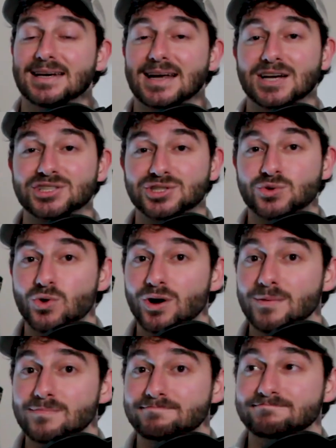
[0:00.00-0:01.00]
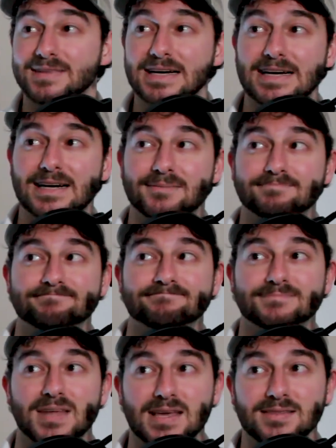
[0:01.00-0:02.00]
Not sure. They're a
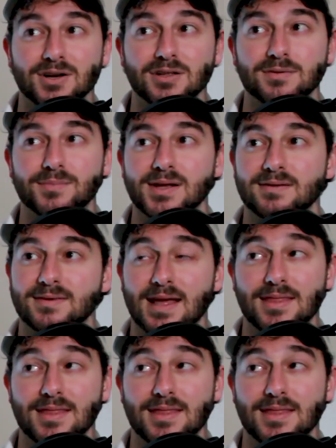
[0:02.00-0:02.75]
little bit.